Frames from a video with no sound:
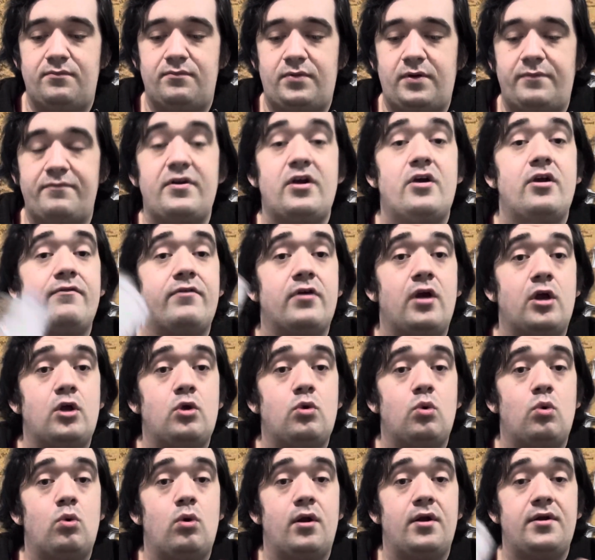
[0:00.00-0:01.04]
very, very
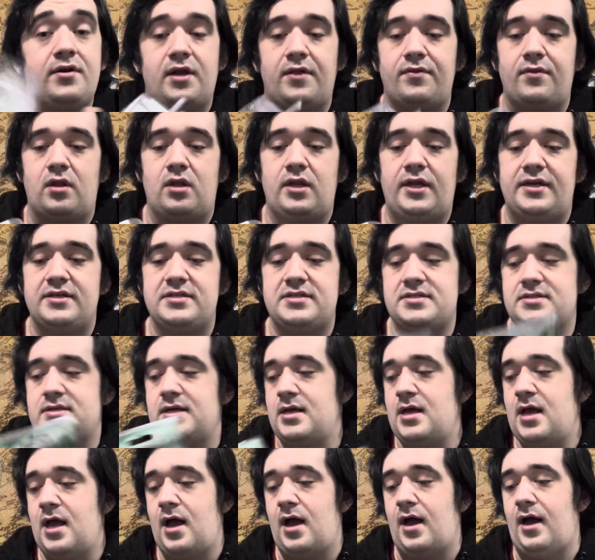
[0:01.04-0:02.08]
cool nonetheless.
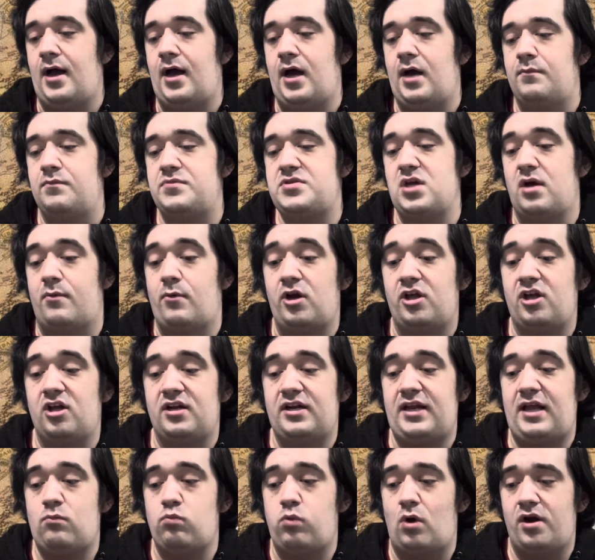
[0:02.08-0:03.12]
So I'm only going to
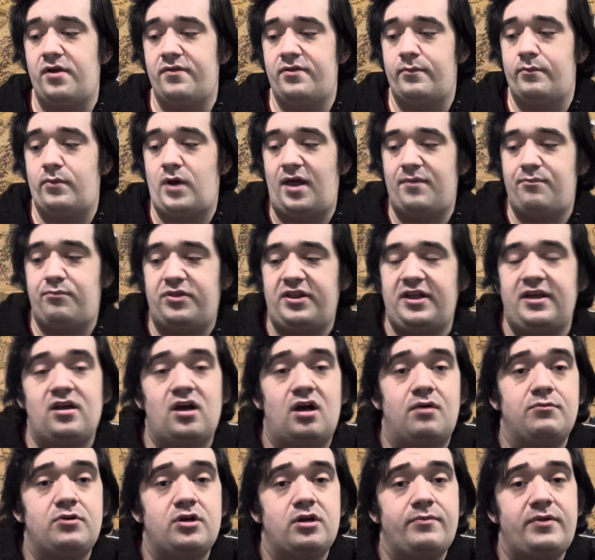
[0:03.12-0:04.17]
need one of them. I think I'm
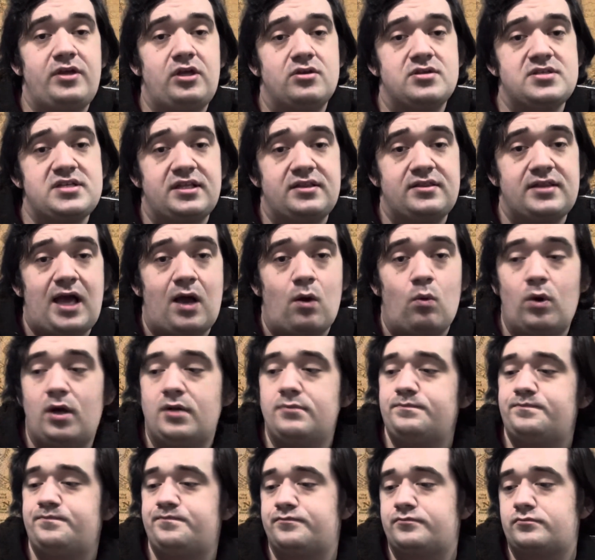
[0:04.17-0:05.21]
going to be using that one.
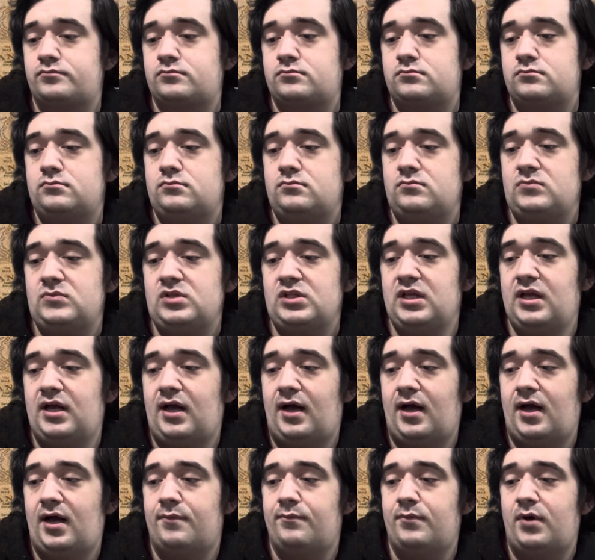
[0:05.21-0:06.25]

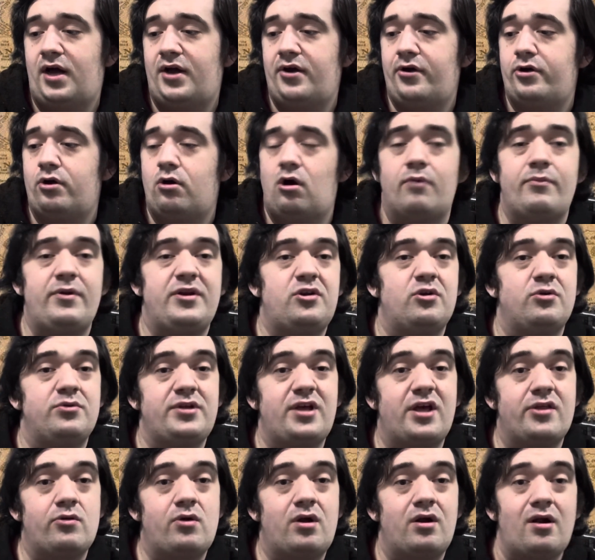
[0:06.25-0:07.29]
I don't know I'll be doing the
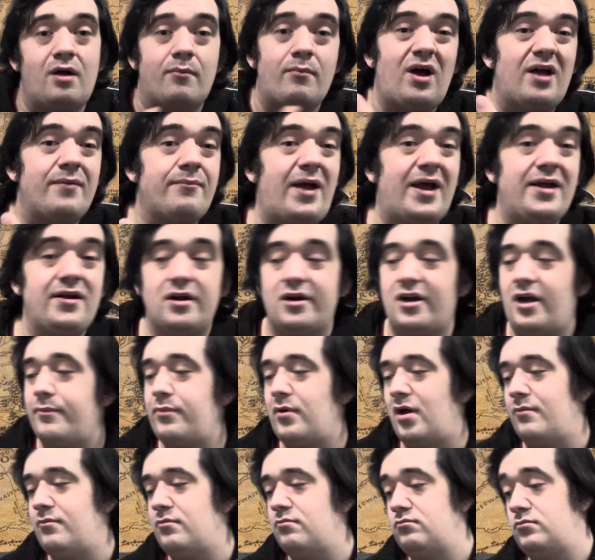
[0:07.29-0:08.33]
other one. I might paint it up.
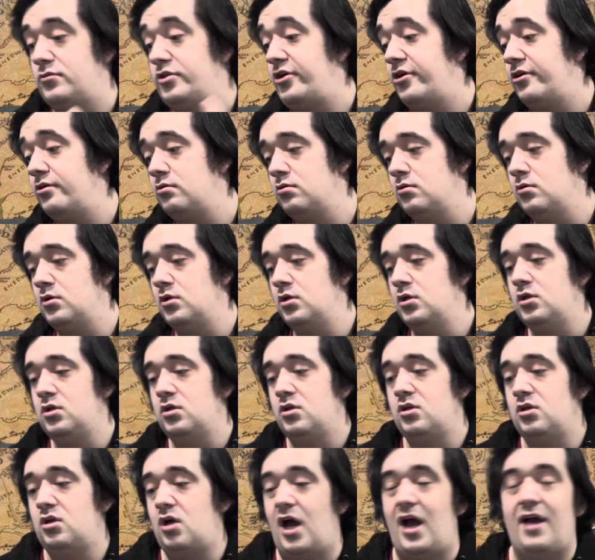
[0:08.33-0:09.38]

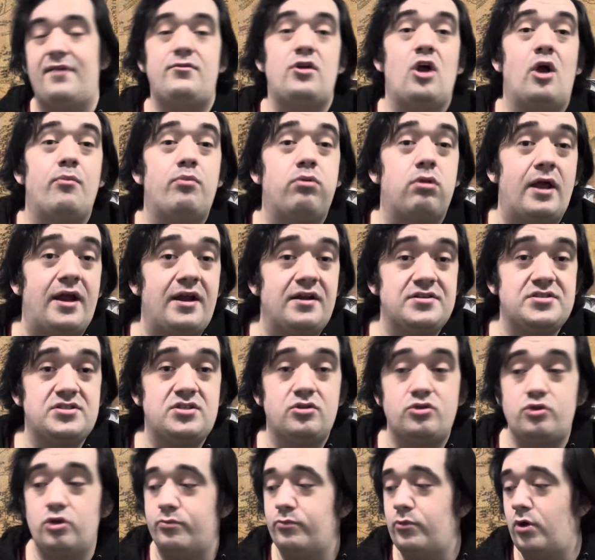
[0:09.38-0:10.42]
I have no plans to
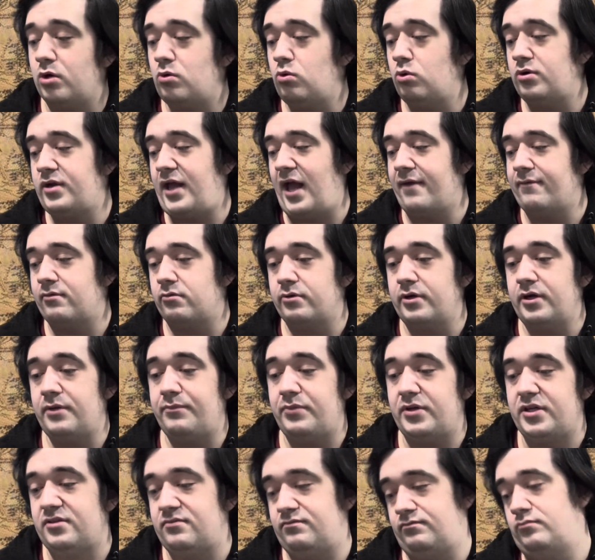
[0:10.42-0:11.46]
do Mirkwood Cavalry,
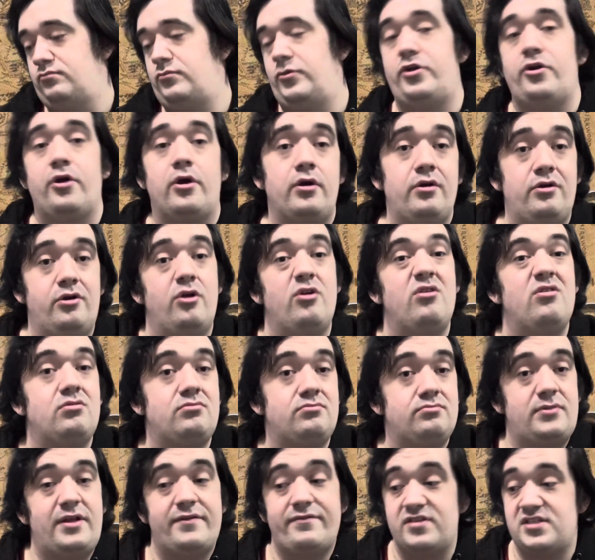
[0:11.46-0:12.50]
but
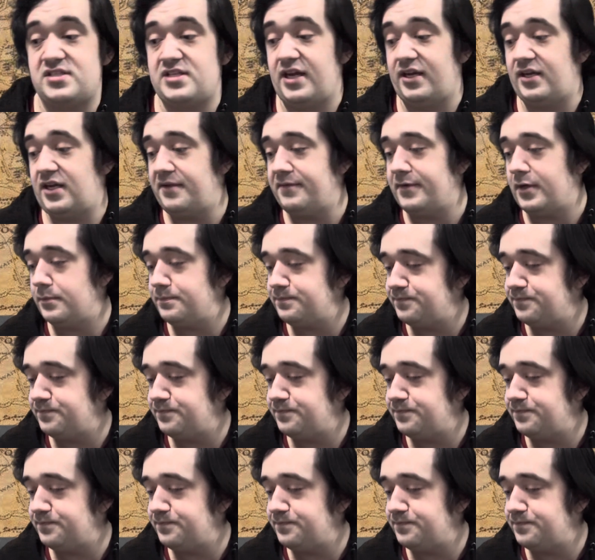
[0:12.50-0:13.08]
never say never.